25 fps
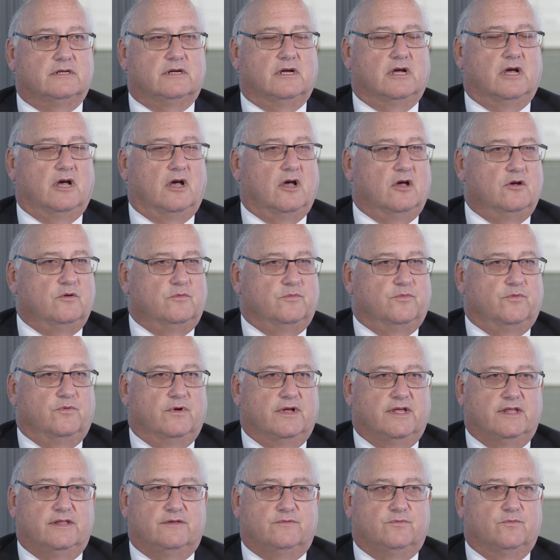cope
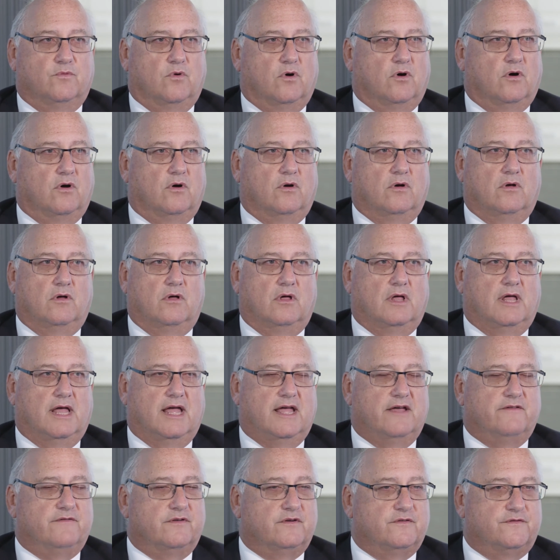with
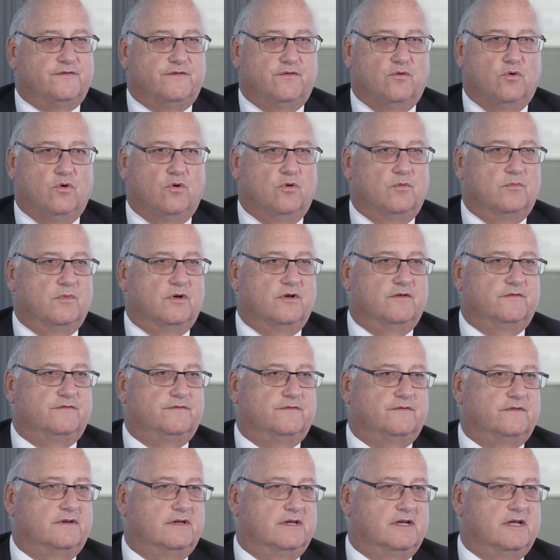whatever form
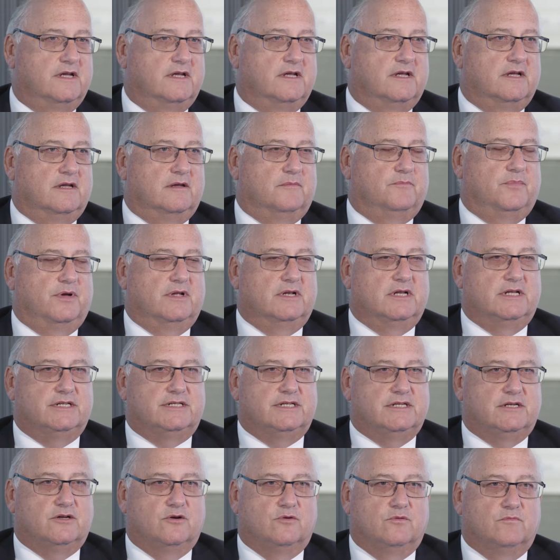of
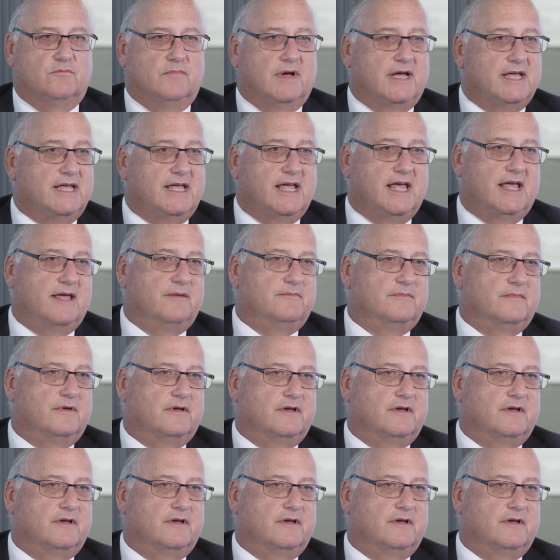political mayhem